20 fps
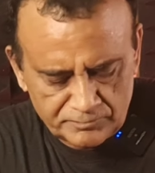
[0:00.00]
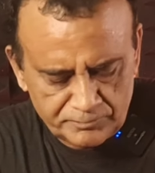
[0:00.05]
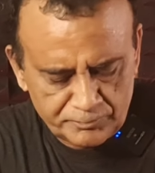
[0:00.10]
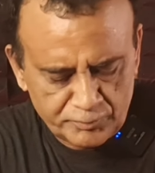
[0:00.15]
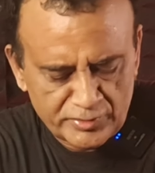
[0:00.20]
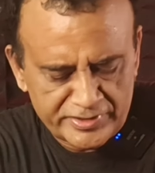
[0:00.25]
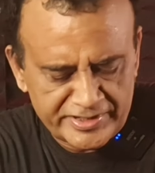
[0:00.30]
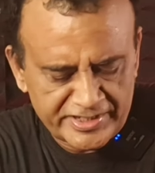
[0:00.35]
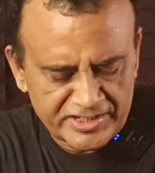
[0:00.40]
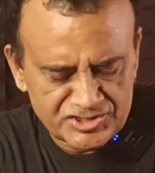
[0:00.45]

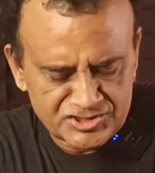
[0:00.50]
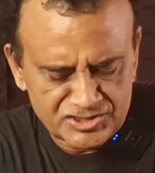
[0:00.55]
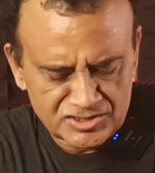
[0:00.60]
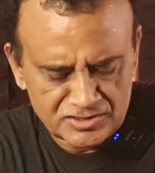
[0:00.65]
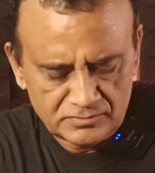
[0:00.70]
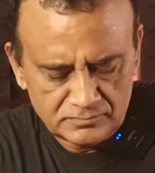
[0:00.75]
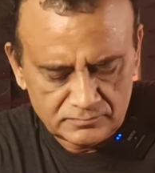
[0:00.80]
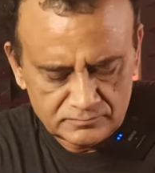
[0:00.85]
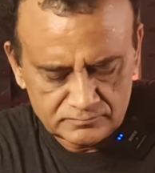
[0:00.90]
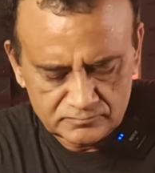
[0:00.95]

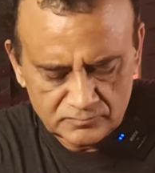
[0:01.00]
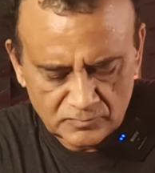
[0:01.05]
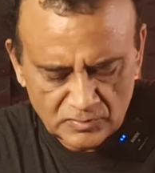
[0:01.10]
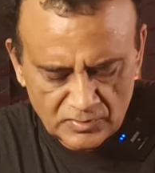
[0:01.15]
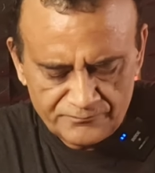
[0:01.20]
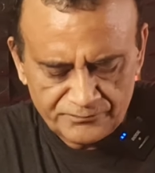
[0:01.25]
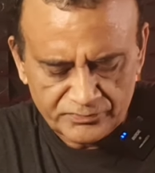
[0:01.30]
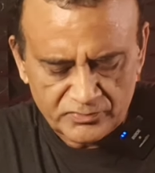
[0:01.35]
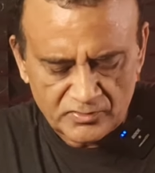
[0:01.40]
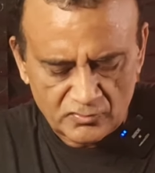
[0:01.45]
protection
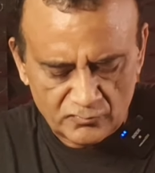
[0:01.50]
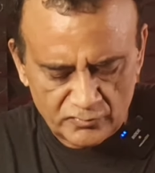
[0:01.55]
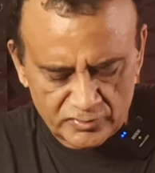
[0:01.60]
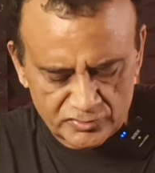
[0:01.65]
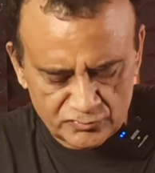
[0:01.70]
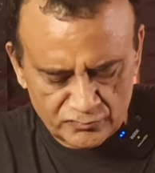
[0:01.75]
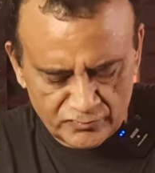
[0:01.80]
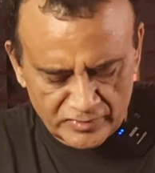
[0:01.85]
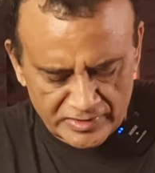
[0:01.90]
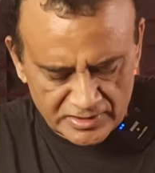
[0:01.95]

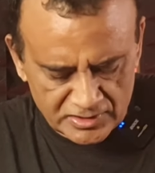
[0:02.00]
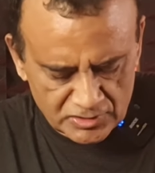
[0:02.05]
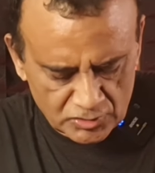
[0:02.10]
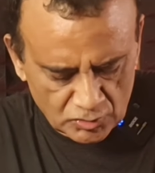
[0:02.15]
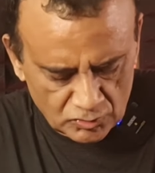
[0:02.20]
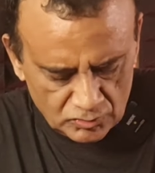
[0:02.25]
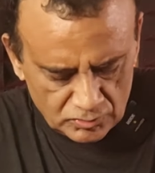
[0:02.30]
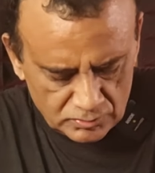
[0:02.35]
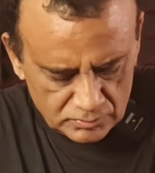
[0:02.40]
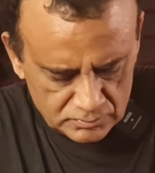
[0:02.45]
with
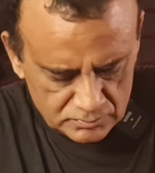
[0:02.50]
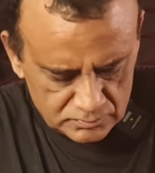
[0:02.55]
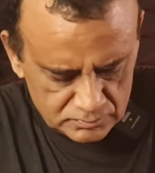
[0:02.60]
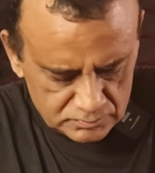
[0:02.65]
Velcro.